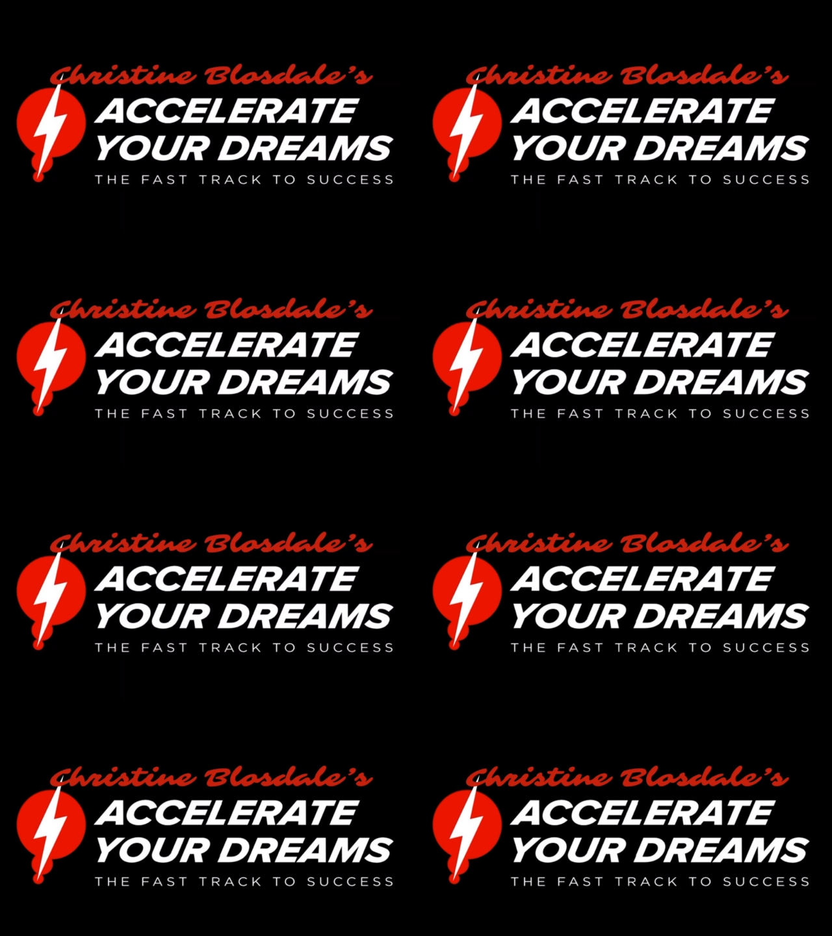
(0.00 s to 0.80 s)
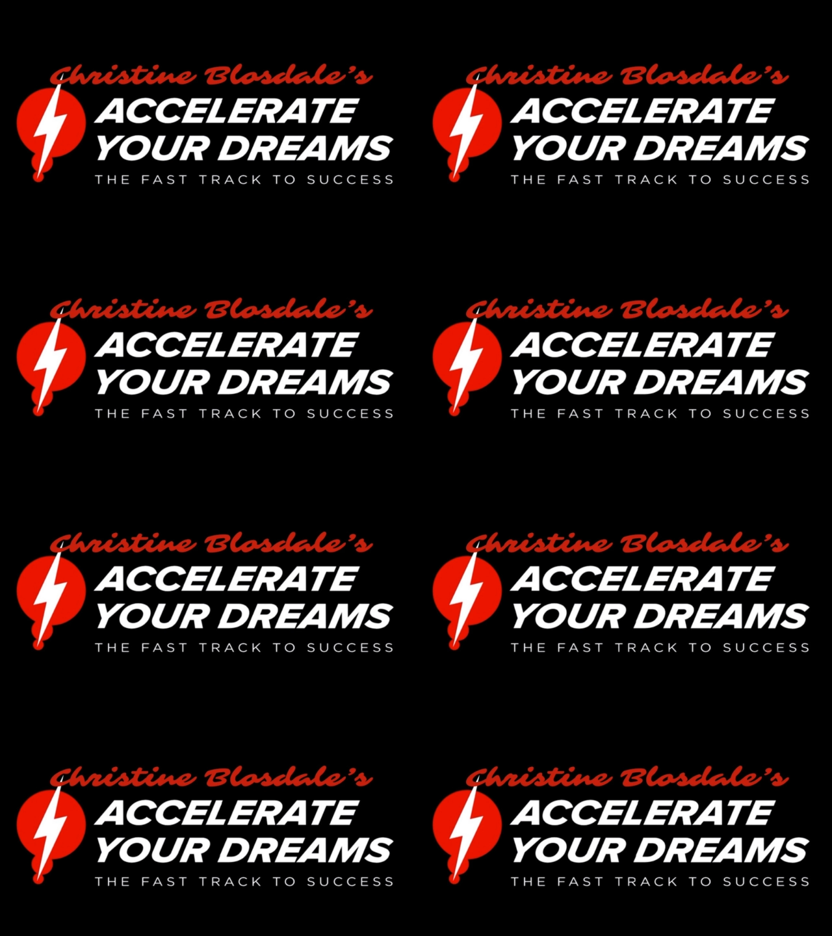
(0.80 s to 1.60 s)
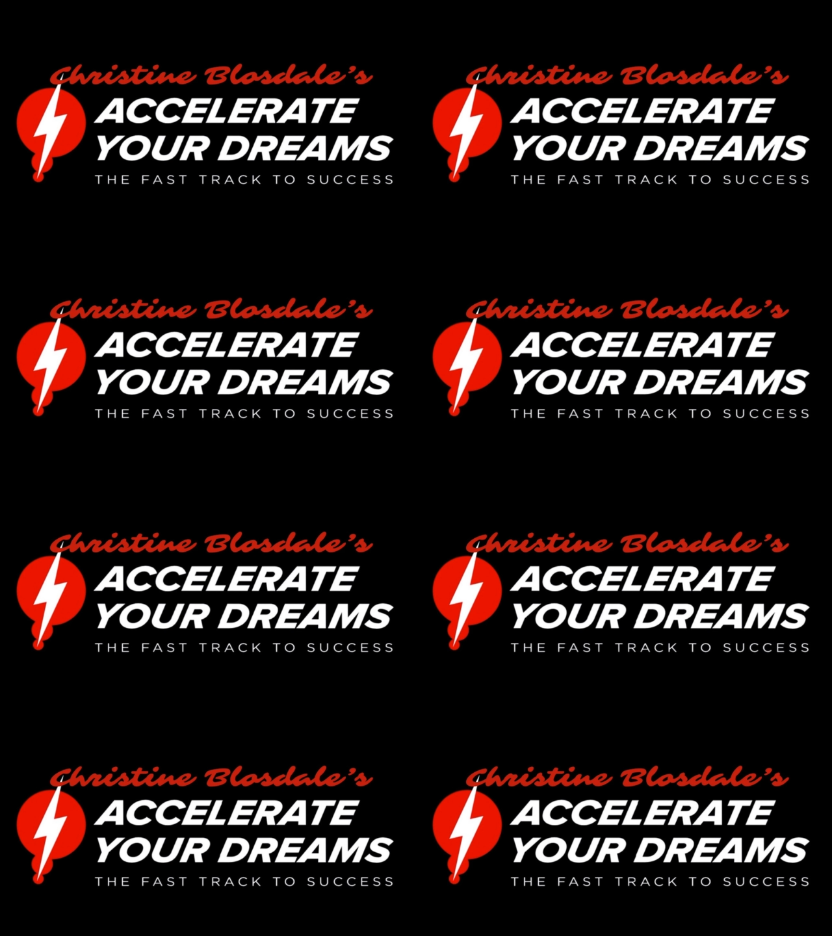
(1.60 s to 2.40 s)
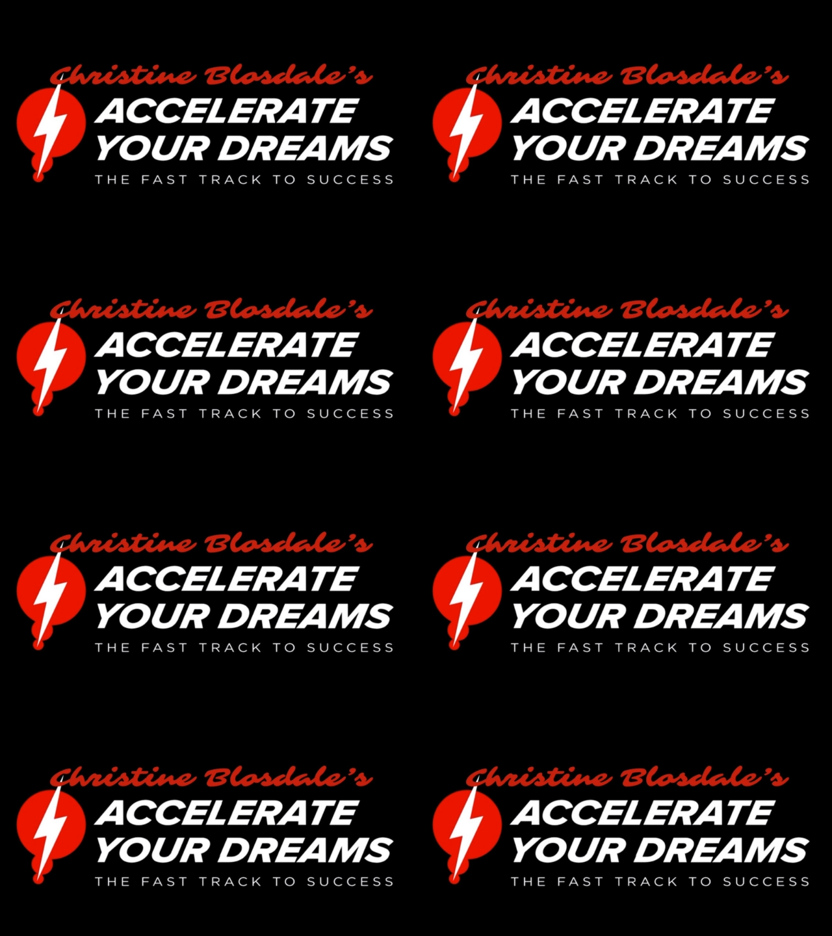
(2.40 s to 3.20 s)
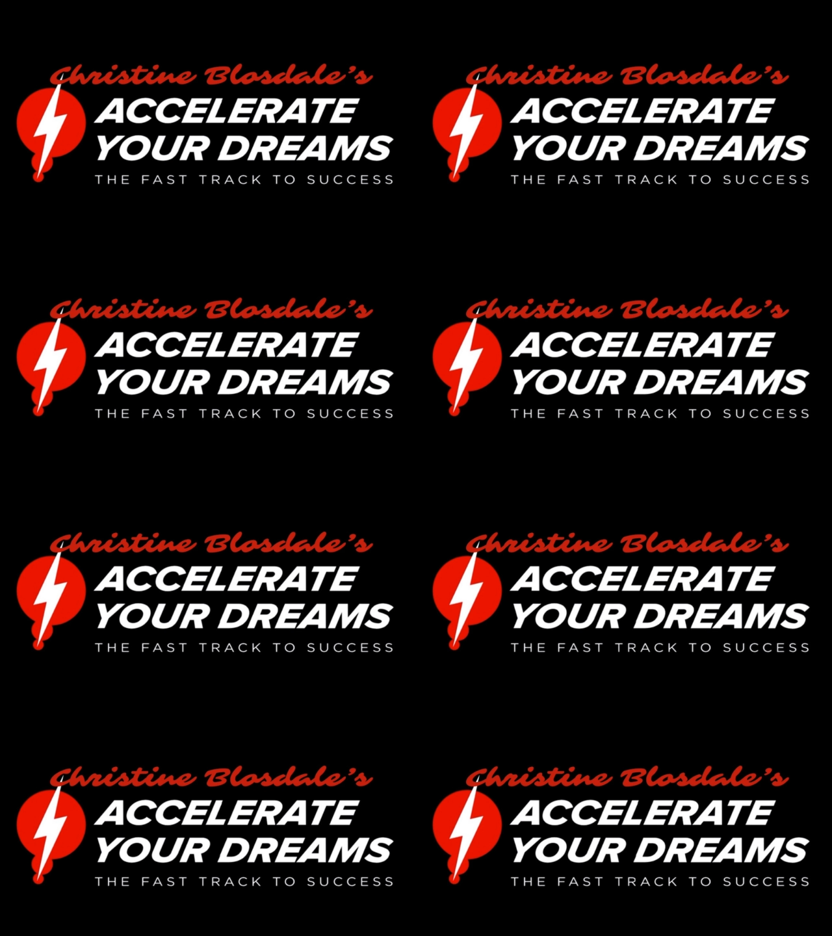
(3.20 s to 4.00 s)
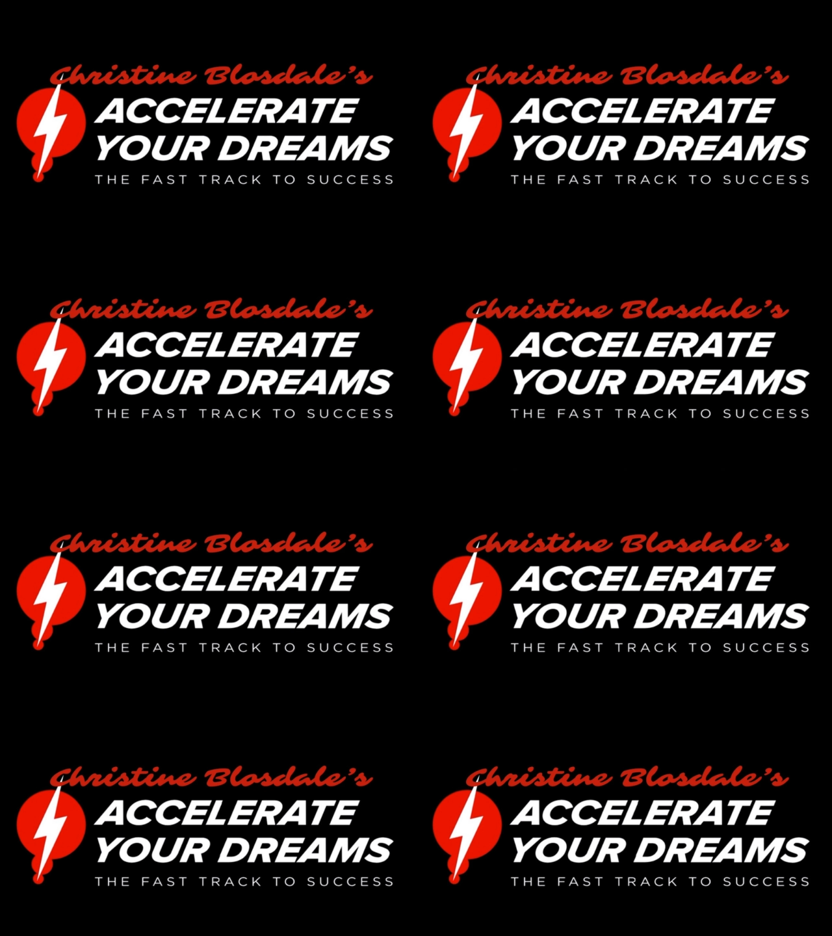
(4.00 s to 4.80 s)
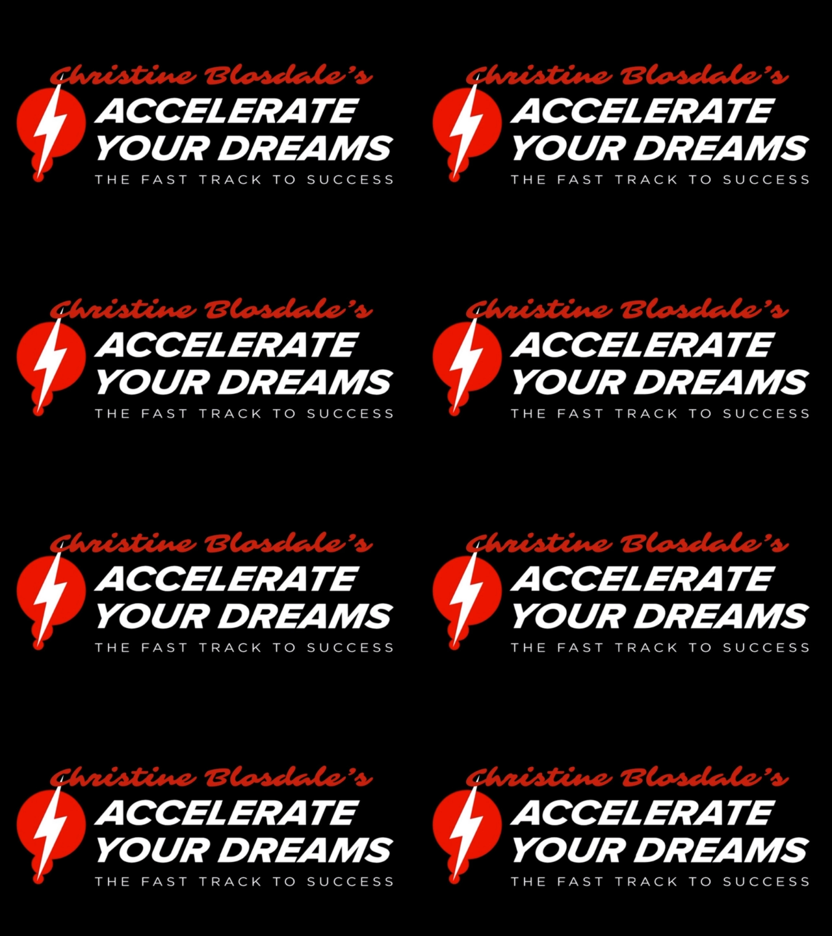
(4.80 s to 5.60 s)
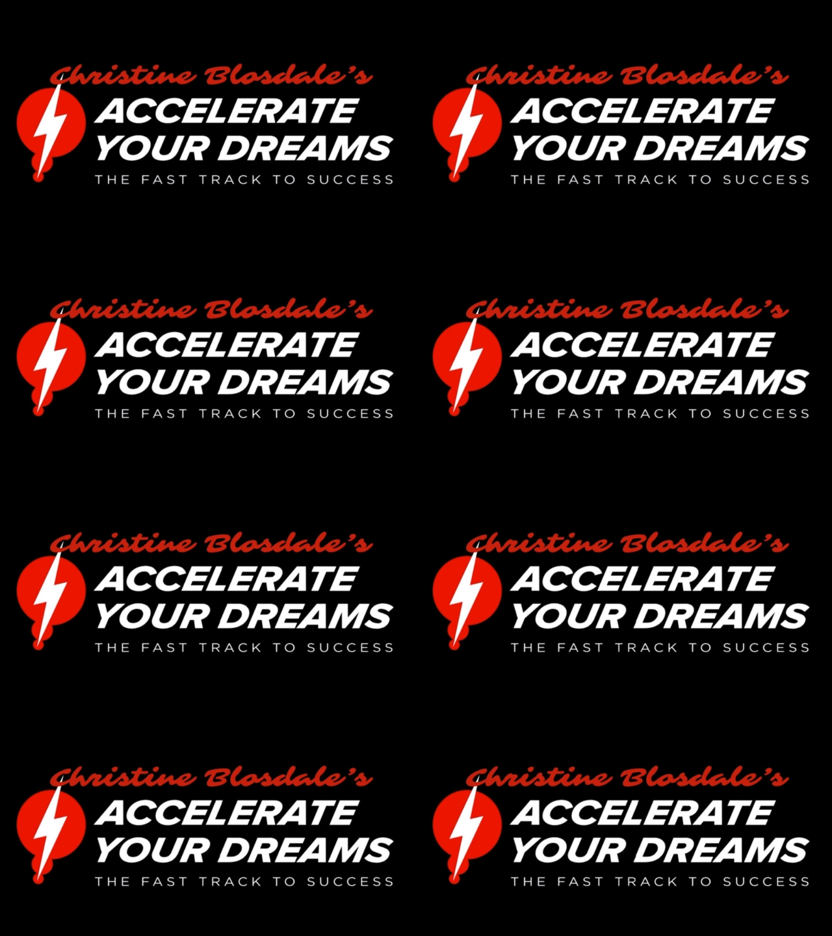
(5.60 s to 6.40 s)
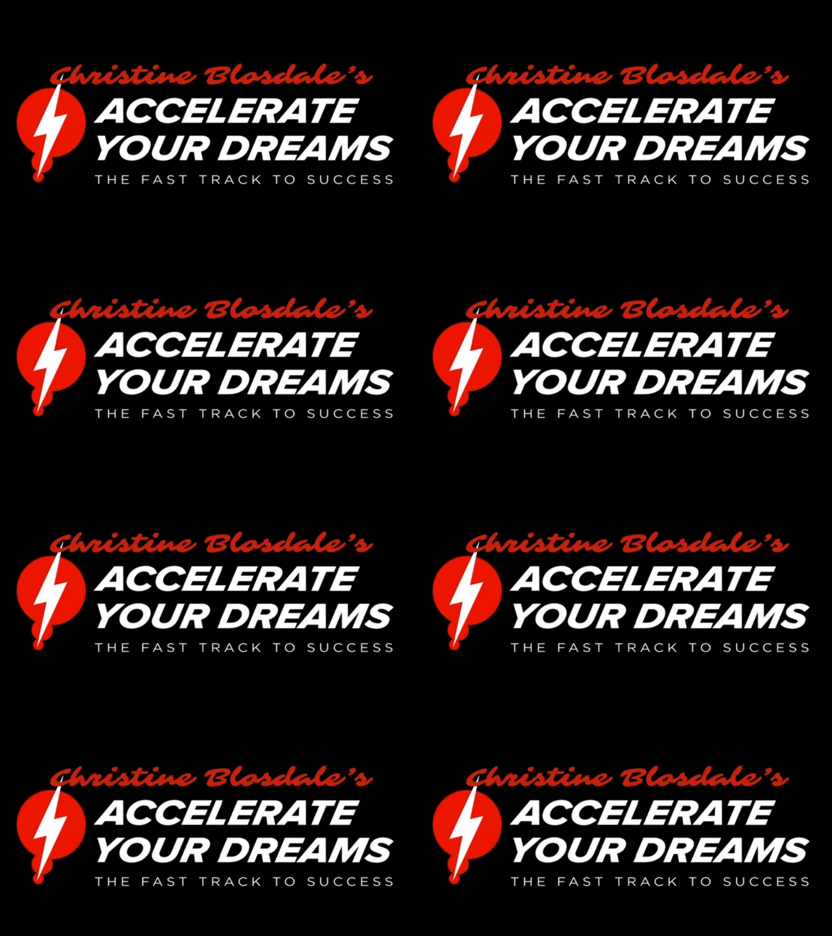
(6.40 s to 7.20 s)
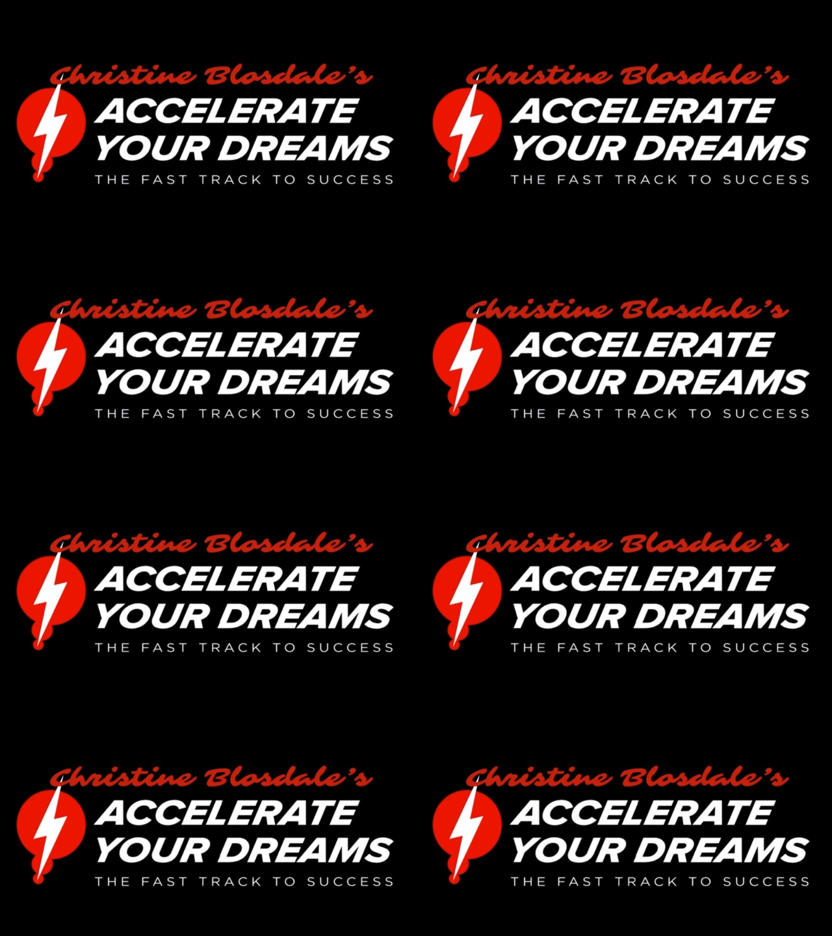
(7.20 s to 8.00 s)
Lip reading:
[unreadable: no face in view]